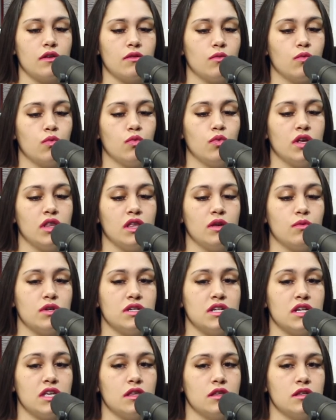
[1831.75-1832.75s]
really
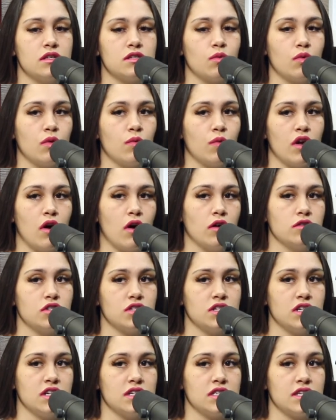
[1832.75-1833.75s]
ridiculous when we all
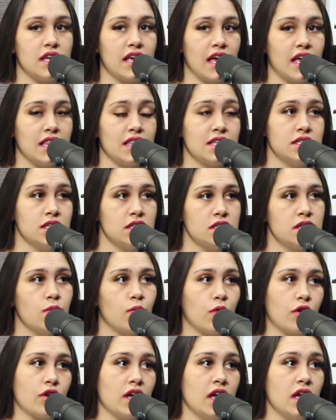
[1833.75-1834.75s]
just need to say, okay, this isn't
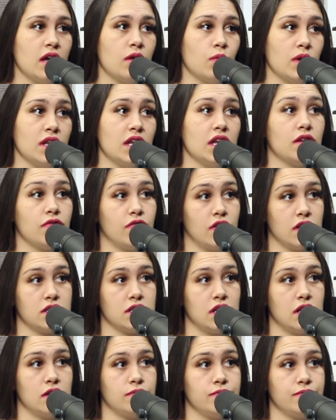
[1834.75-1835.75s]
working and we need to fix
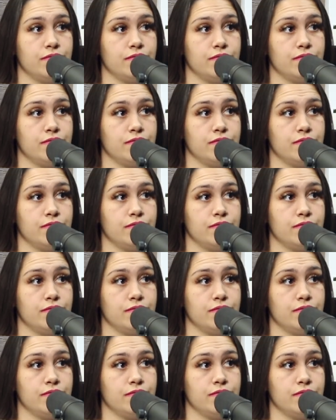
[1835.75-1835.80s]
it.